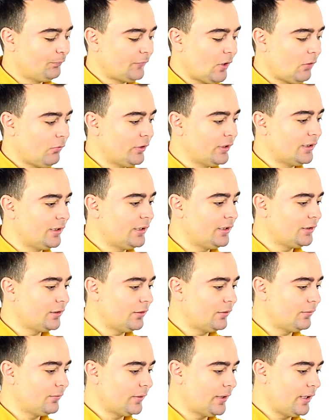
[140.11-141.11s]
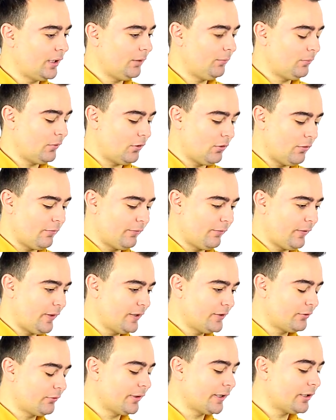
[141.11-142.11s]
with a little help of
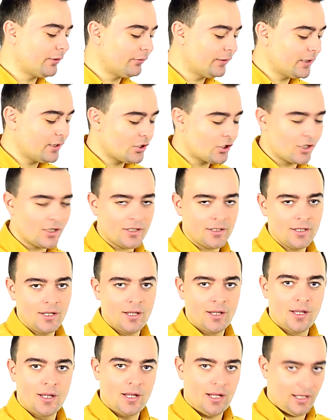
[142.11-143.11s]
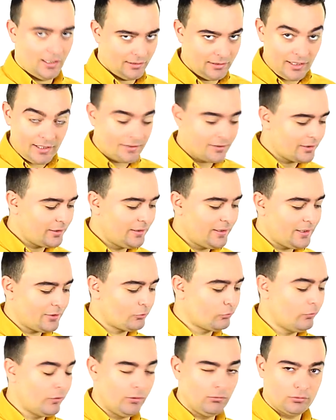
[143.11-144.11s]
face recognition, and
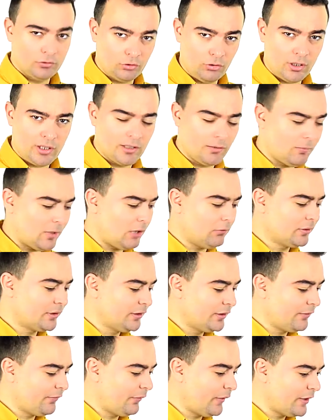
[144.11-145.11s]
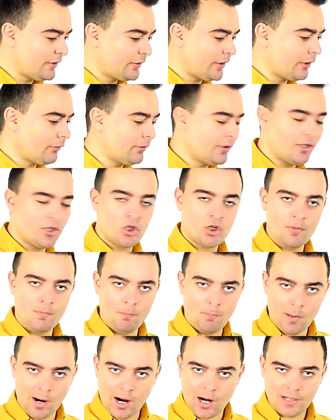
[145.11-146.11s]
yes, we'll talk about the face
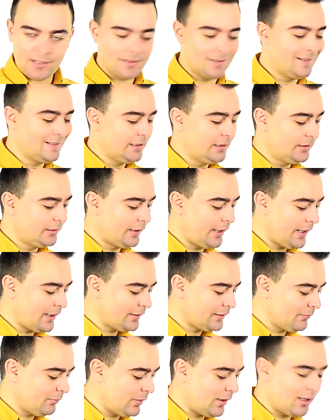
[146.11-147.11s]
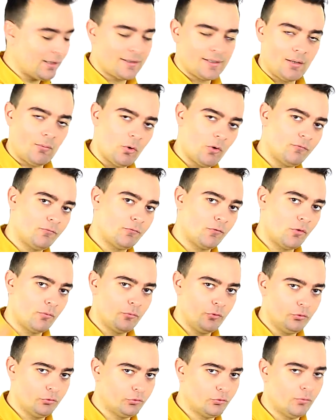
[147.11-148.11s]
recognition bug. It had a bug. Someone
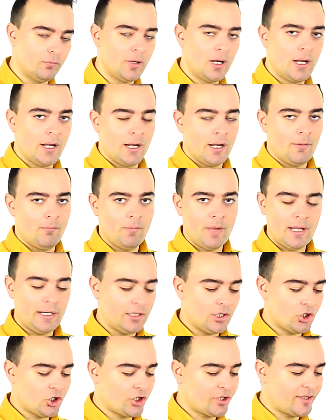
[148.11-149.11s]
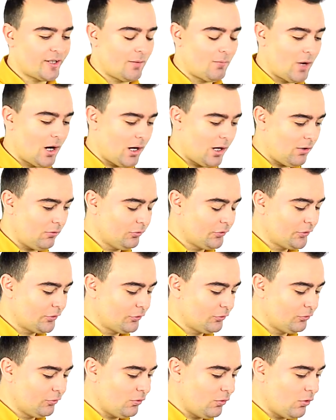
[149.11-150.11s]
from YouTube managed somehow
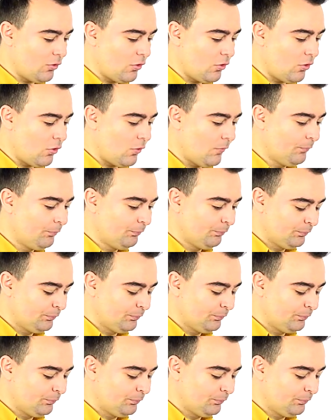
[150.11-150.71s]
to